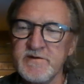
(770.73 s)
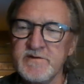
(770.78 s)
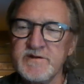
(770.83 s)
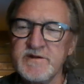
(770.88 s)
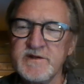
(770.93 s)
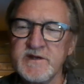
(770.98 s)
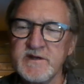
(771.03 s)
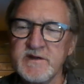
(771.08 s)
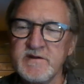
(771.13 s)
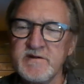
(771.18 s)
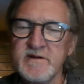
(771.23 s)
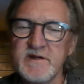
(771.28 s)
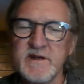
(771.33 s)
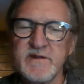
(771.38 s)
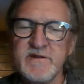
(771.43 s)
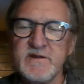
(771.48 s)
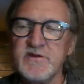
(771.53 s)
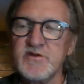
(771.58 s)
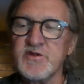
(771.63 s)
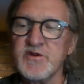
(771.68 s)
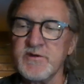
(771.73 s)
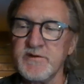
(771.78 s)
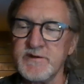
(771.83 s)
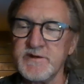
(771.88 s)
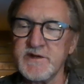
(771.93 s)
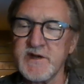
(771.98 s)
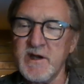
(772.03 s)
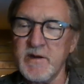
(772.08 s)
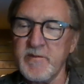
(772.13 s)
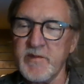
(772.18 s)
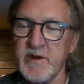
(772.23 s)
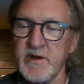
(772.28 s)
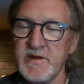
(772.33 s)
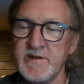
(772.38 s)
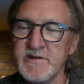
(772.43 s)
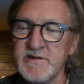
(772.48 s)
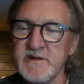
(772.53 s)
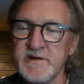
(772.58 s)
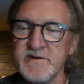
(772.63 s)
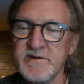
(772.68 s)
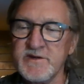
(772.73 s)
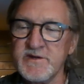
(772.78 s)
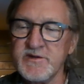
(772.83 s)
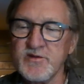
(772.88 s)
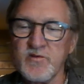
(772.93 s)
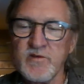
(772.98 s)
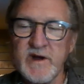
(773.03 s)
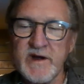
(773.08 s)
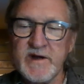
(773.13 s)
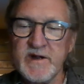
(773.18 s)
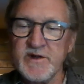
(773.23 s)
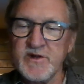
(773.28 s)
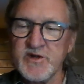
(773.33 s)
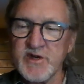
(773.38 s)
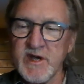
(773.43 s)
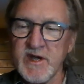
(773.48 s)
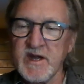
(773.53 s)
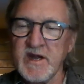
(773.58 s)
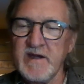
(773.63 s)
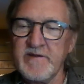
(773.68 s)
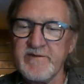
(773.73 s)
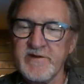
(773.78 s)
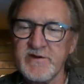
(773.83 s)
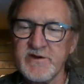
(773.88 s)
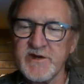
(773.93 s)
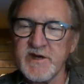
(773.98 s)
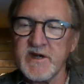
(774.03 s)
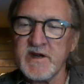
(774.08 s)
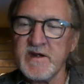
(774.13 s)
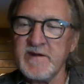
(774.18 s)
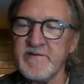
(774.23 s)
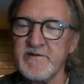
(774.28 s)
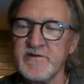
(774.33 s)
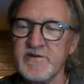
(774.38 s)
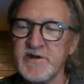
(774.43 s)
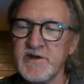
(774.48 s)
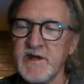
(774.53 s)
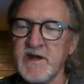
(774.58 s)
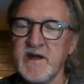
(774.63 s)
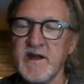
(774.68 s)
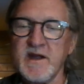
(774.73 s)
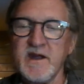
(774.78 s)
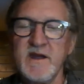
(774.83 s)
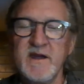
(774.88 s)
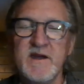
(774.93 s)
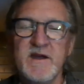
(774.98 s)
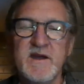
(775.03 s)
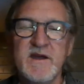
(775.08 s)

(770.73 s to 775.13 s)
Those and the insurance companies, they're just writing check after check after check.